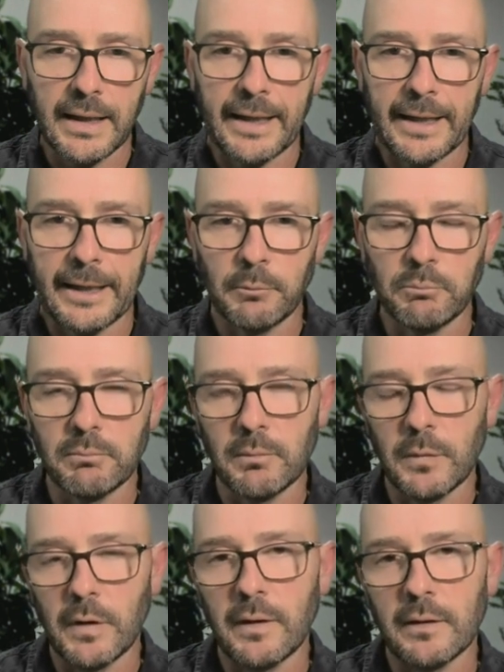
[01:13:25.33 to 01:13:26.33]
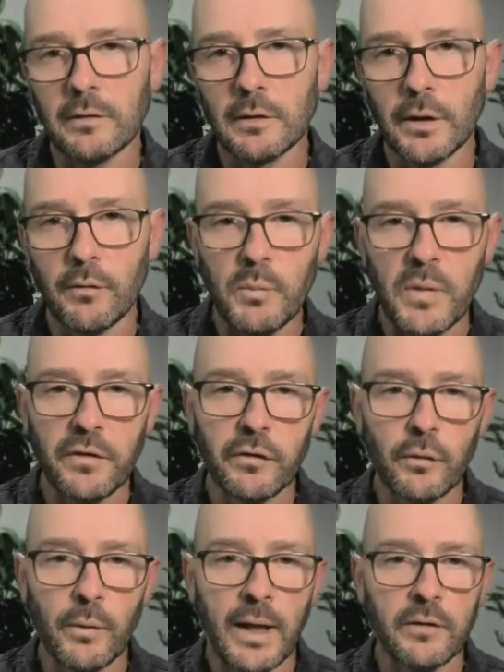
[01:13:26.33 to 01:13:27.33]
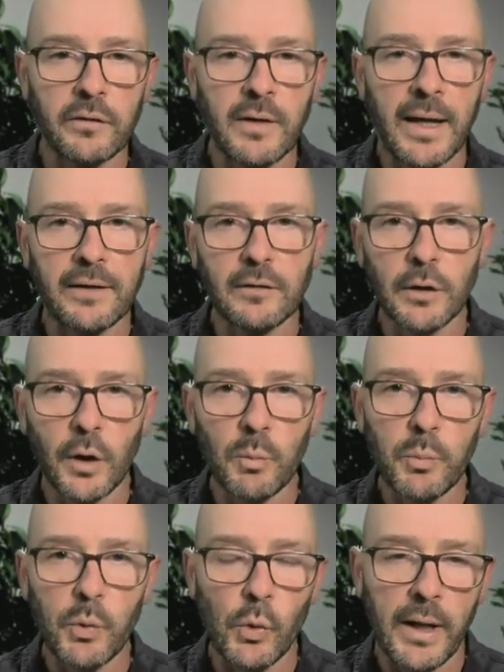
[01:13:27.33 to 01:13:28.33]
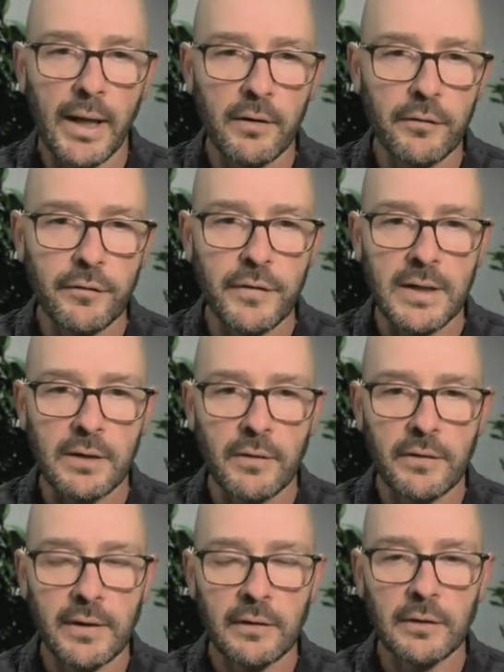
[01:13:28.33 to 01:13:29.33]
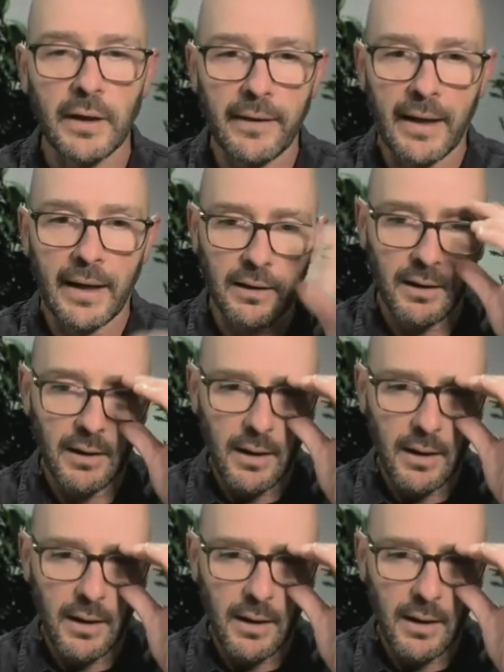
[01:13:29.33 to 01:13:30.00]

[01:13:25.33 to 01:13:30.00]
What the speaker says: there's a lot of myths around snakes, a lot of born out of fear and things like that.